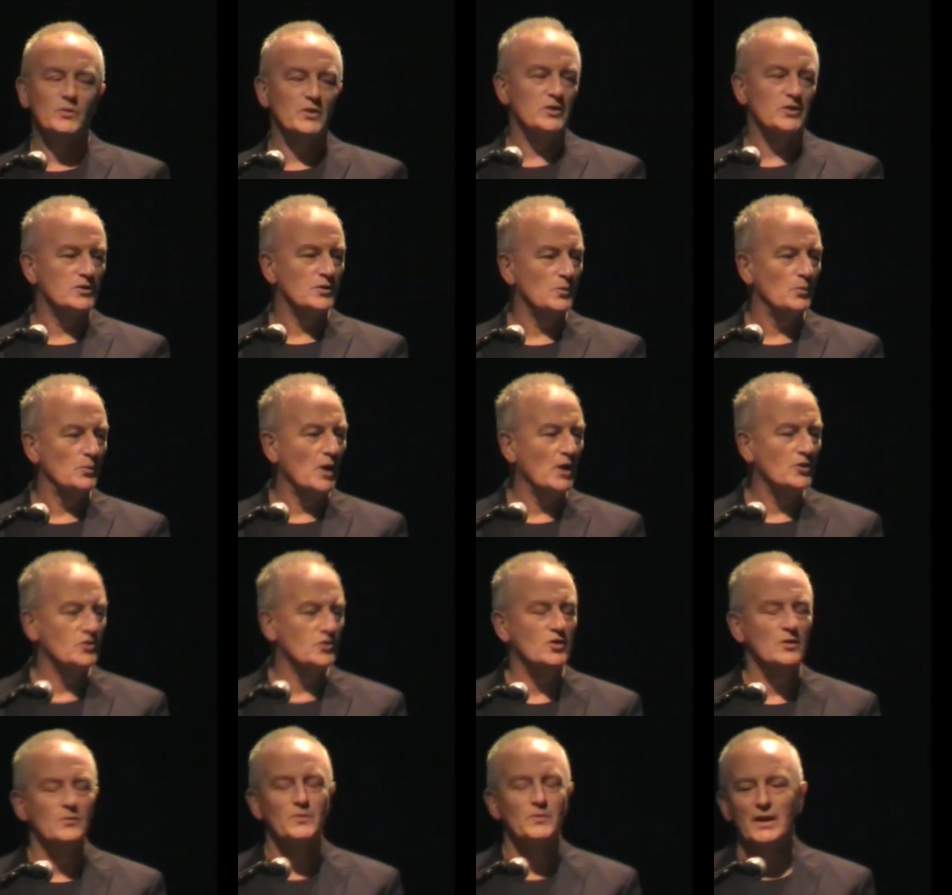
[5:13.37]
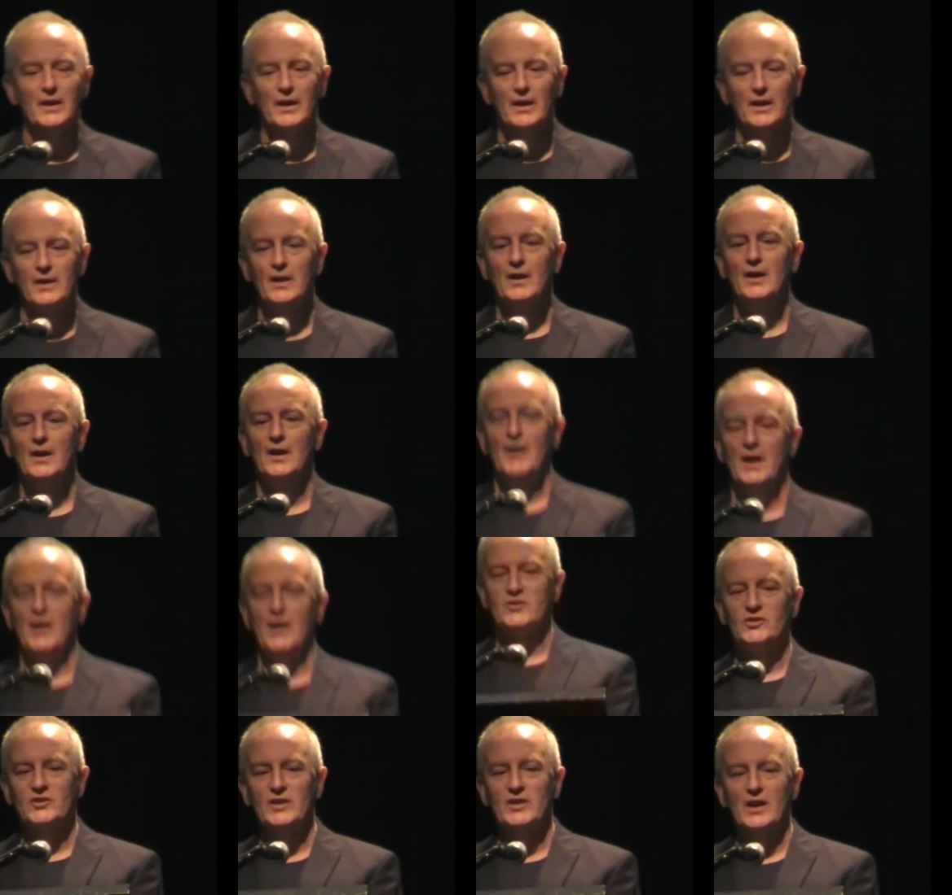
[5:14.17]
We used to watch him there
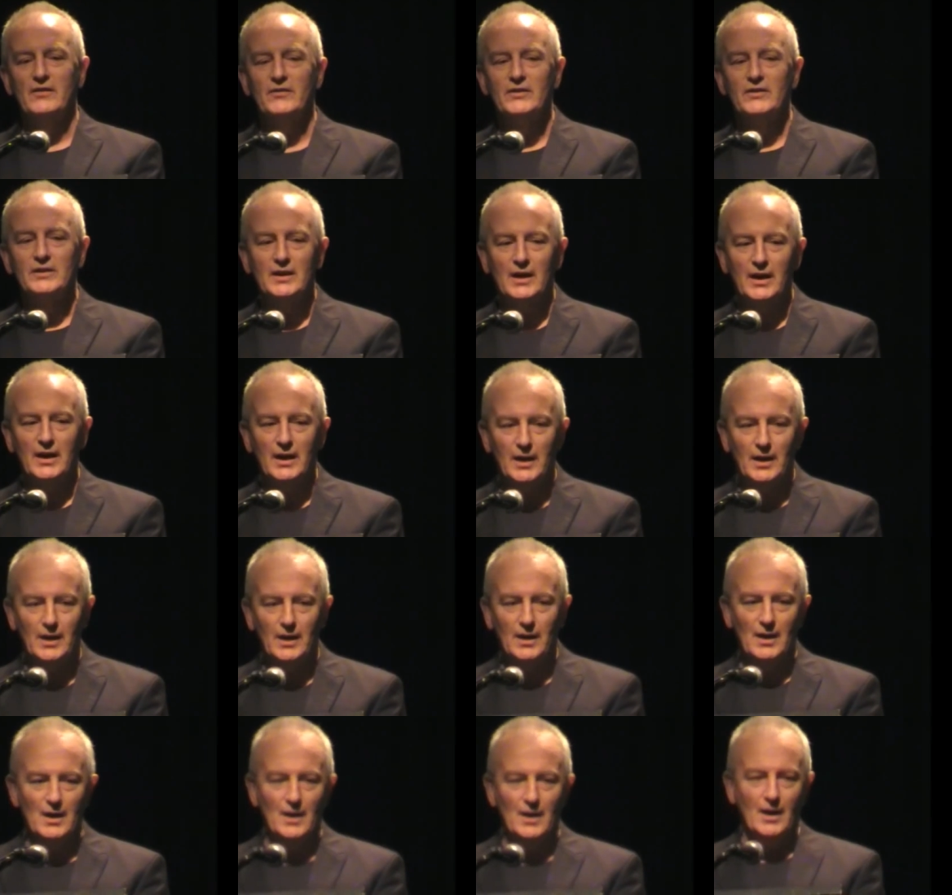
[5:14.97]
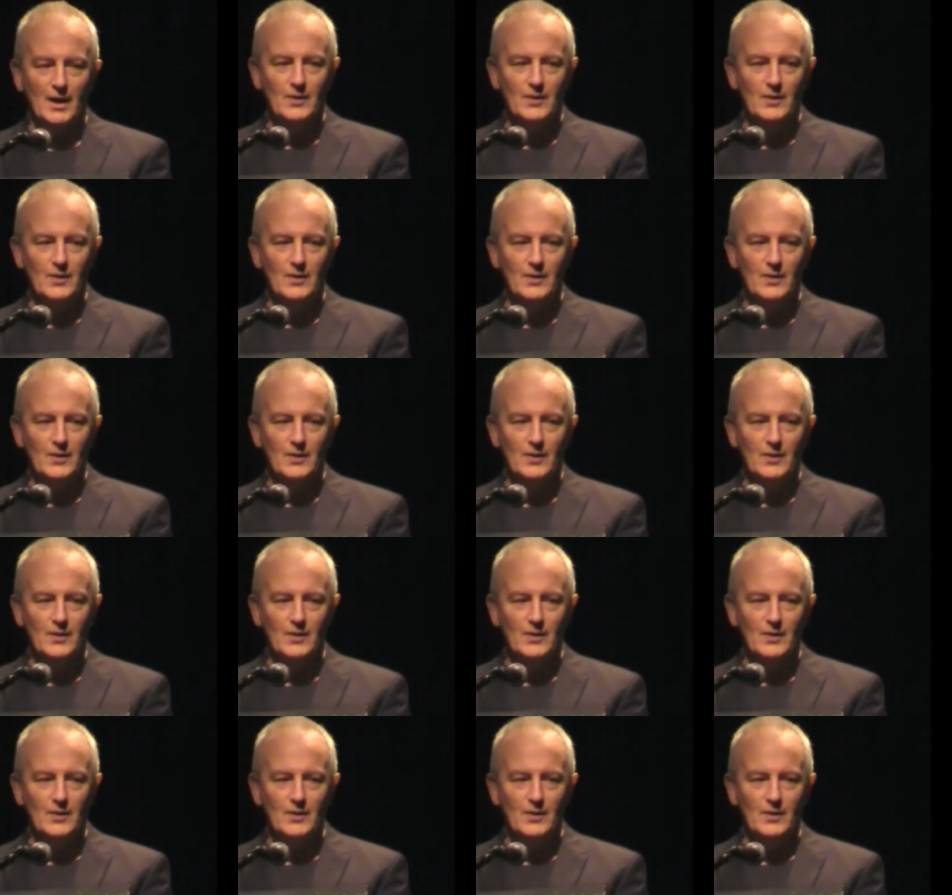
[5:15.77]
saving the hay,